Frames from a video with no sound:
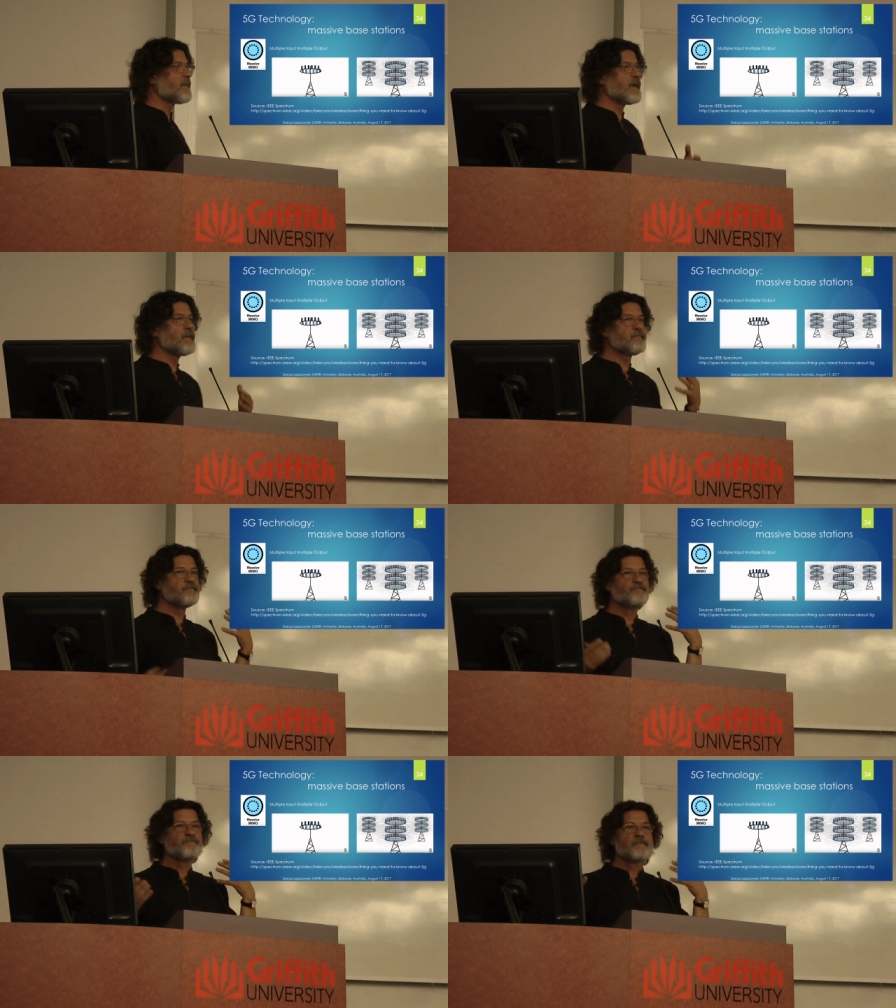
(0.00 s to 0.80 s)
will be
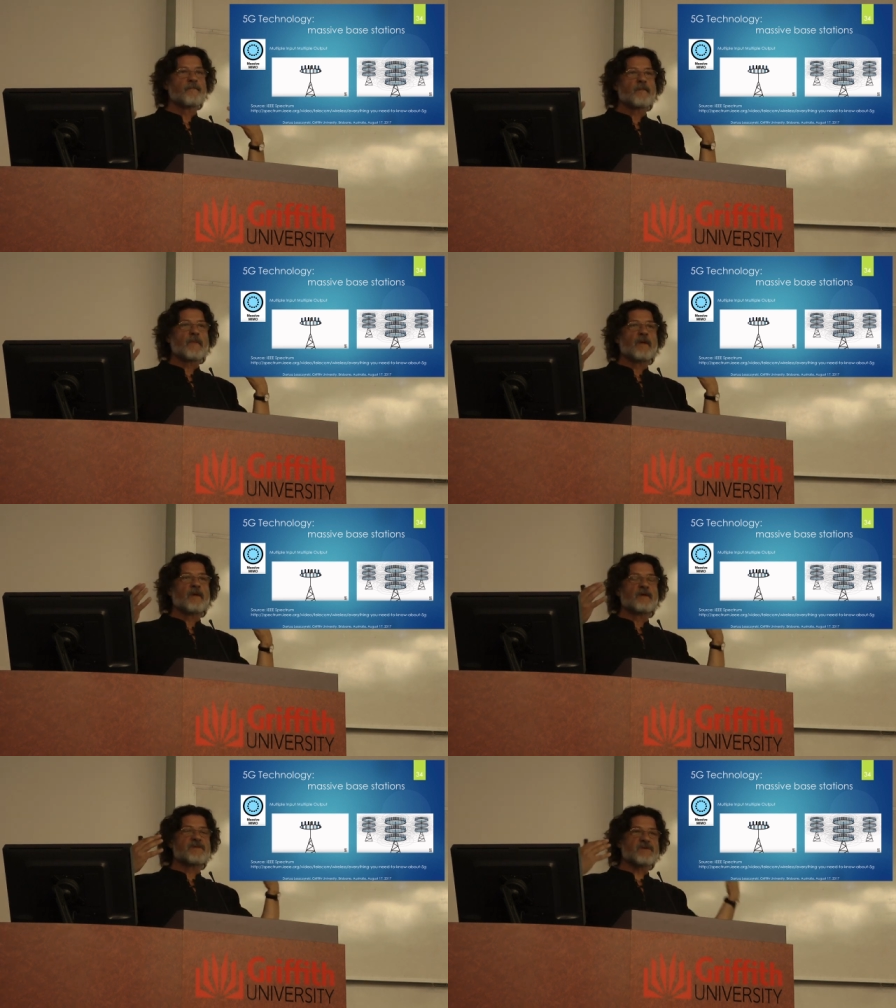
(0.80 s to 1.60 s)

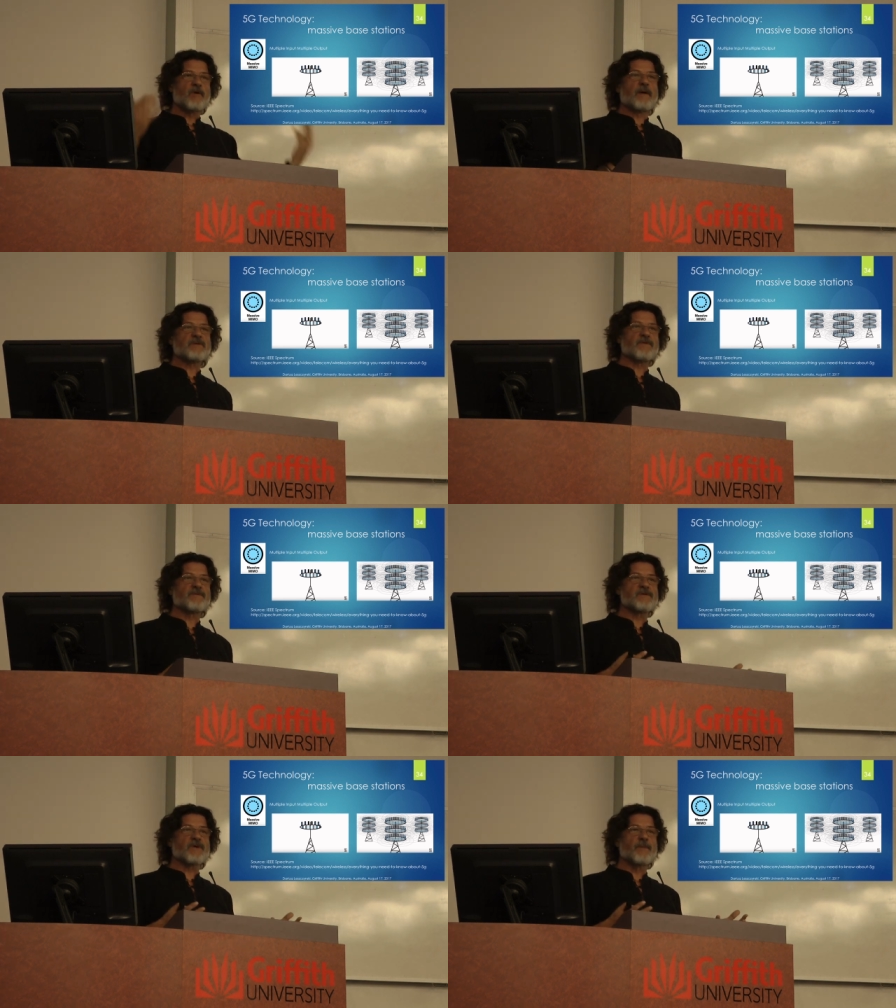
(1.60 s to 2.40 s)
so much
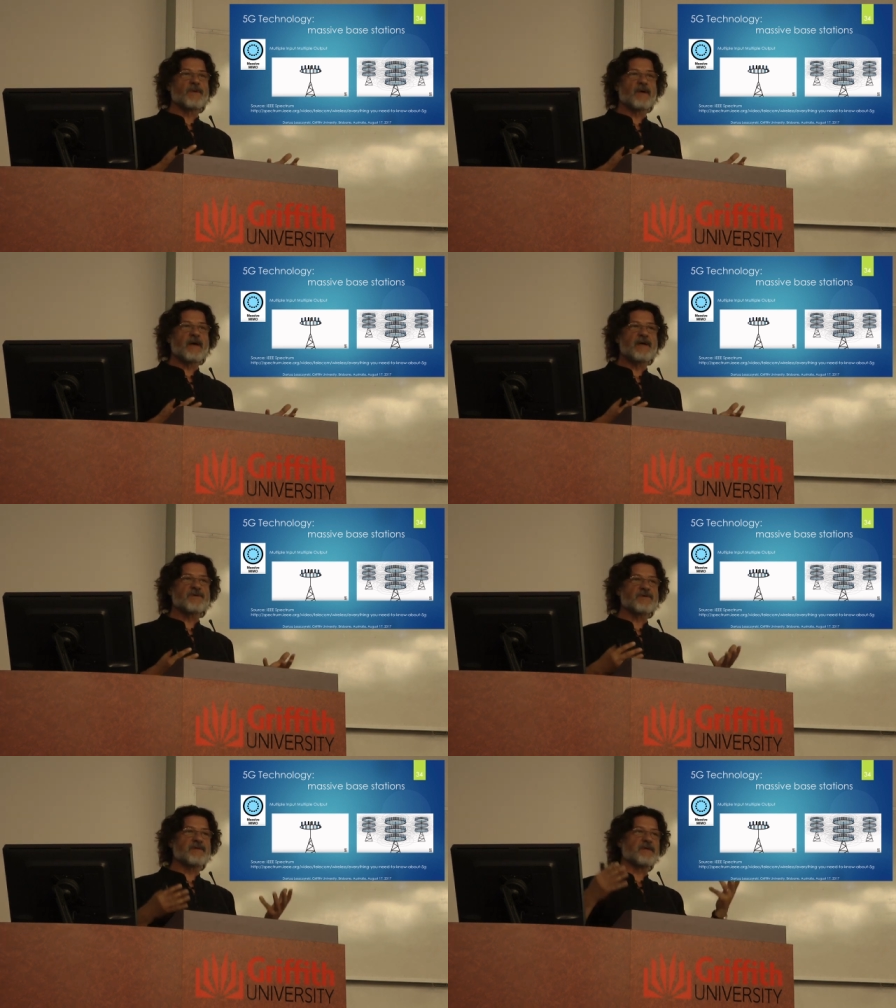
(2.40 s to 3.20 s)
of this
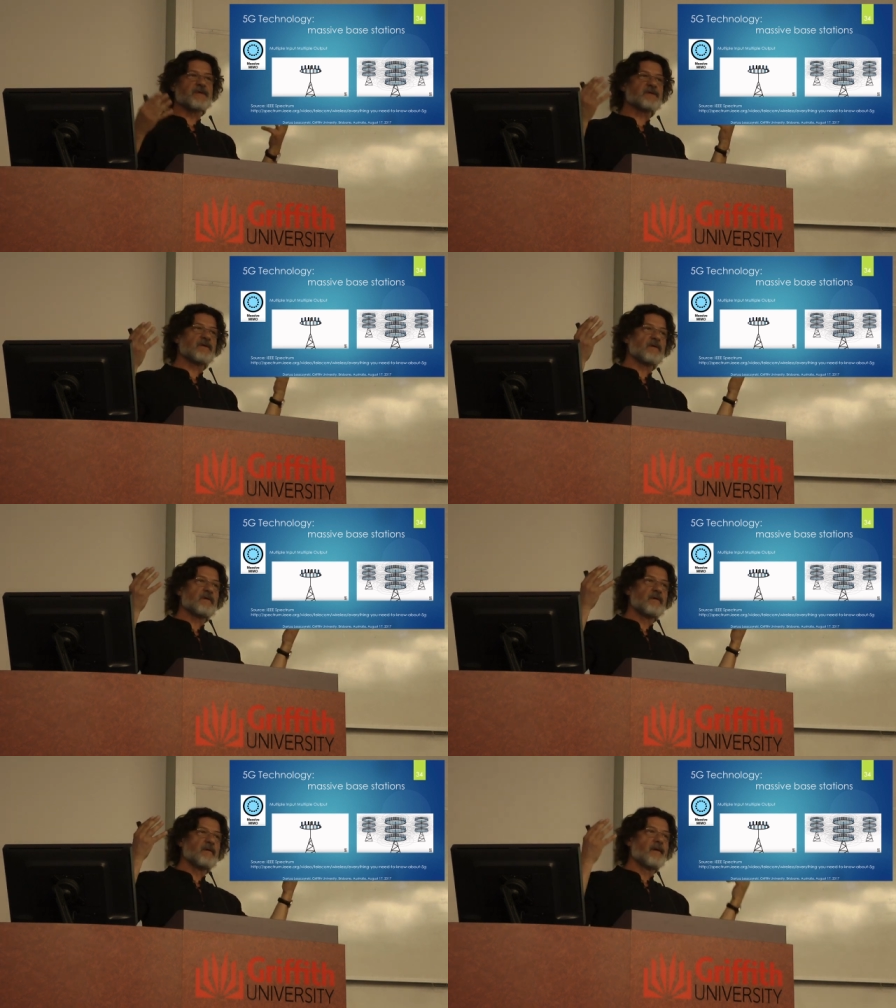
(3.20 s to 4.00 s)
communication that these
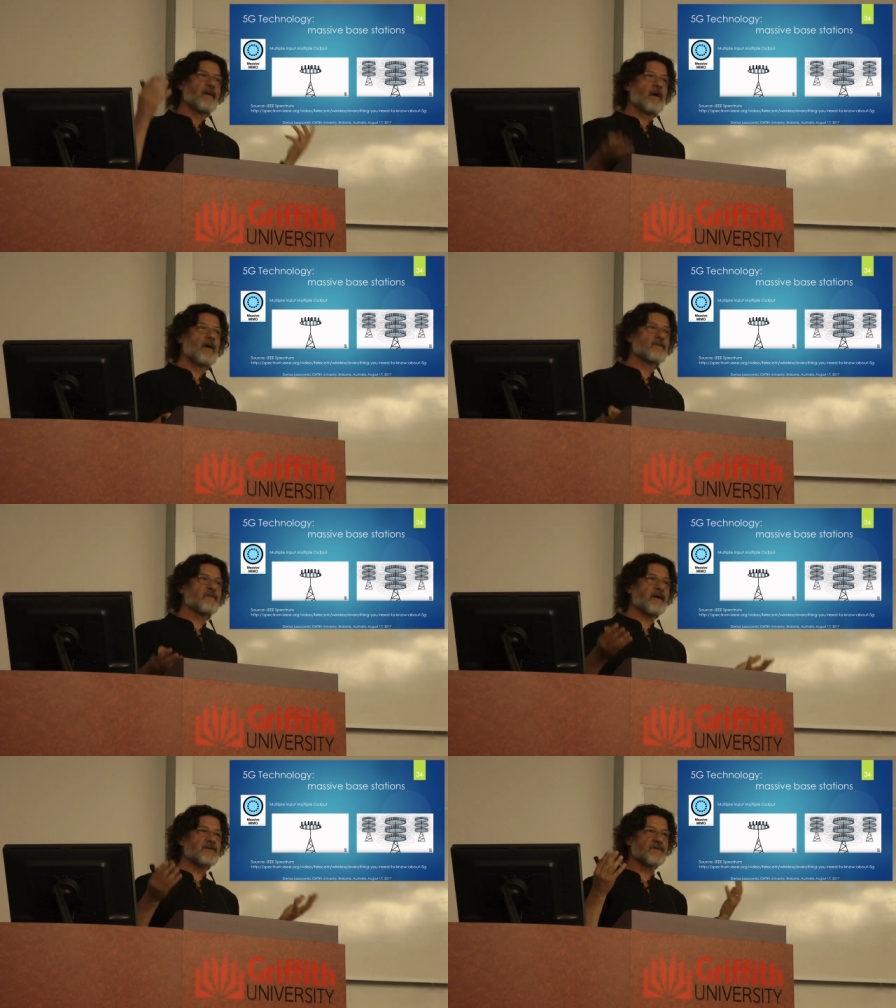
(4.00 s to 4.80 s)

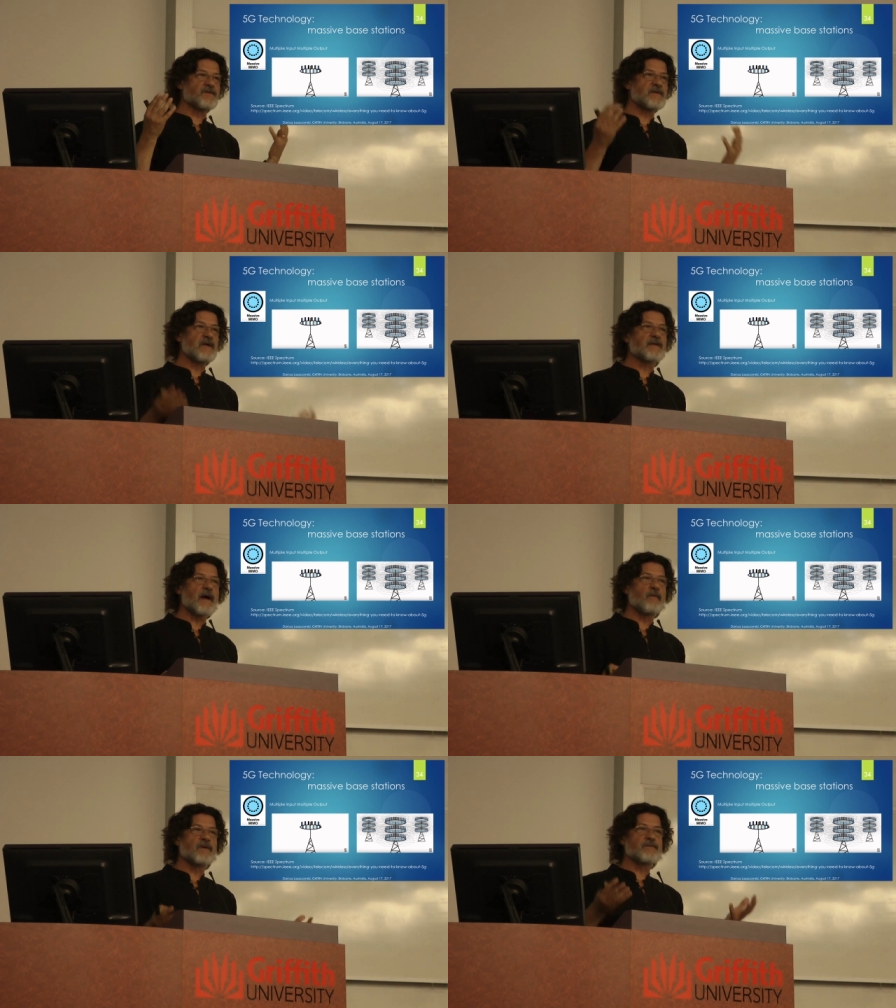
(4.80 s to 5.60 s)
old-fashioned cell
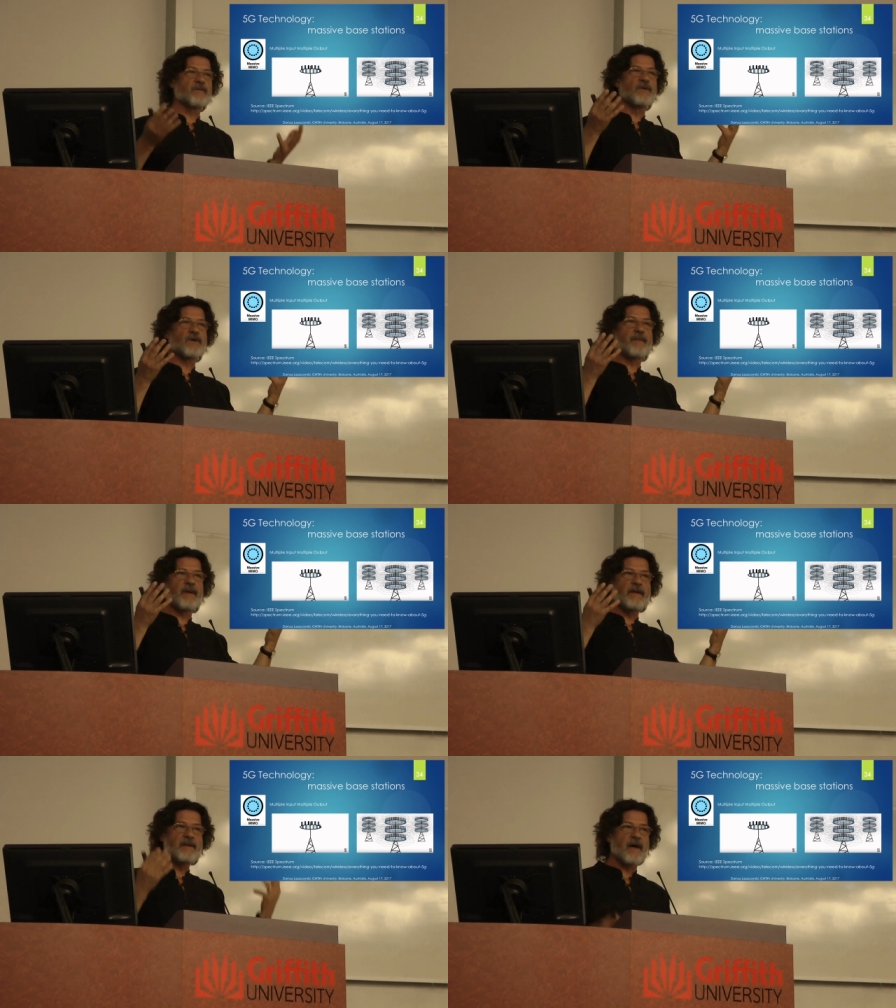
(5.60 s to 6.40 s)
towers will not
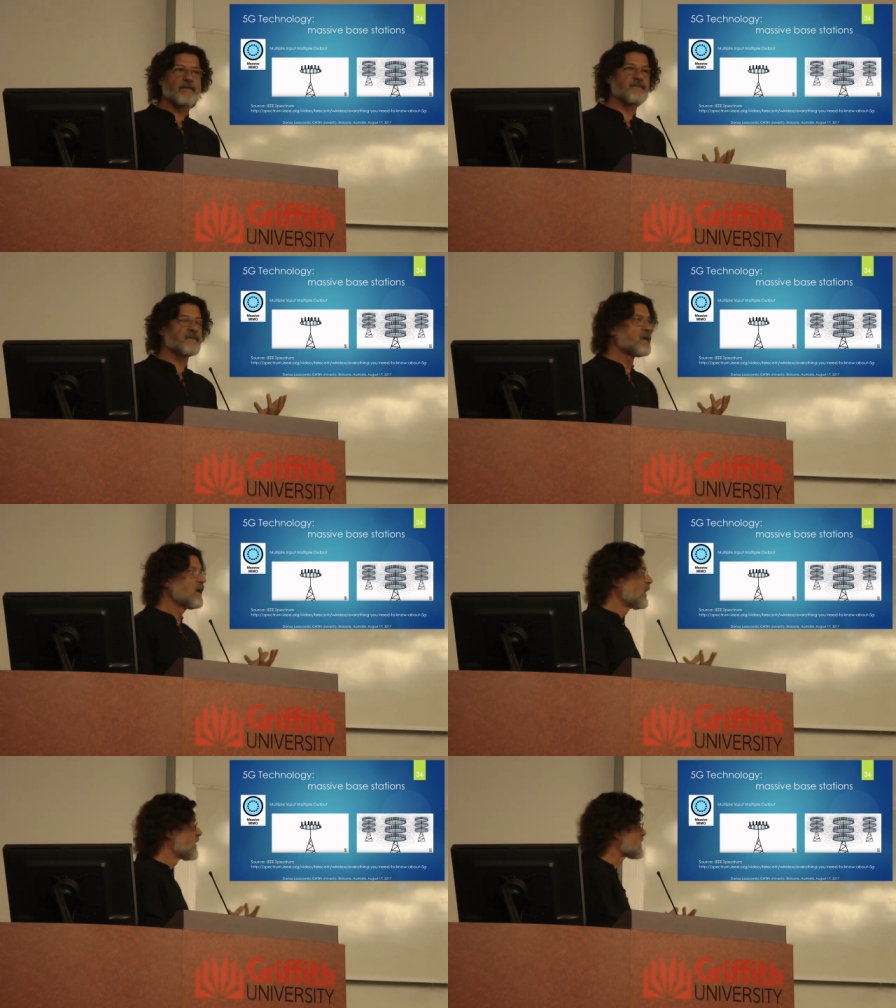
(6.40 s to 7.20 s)
be enough.
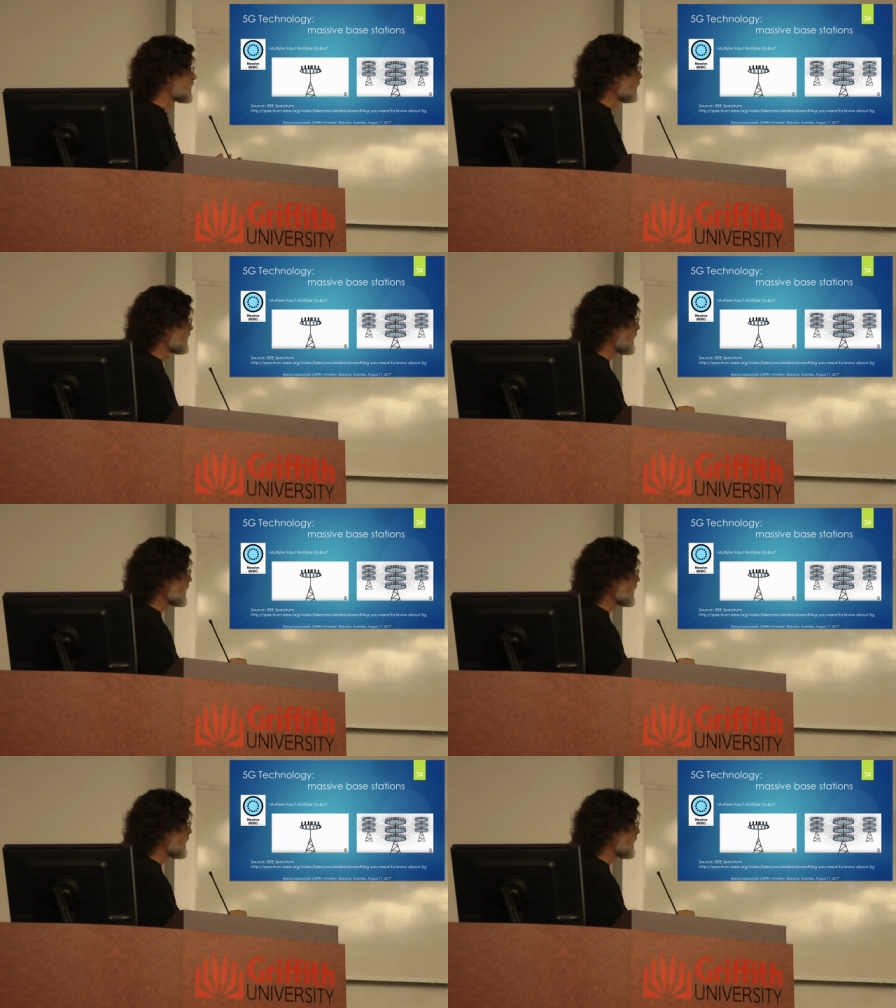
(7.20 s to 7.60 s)
So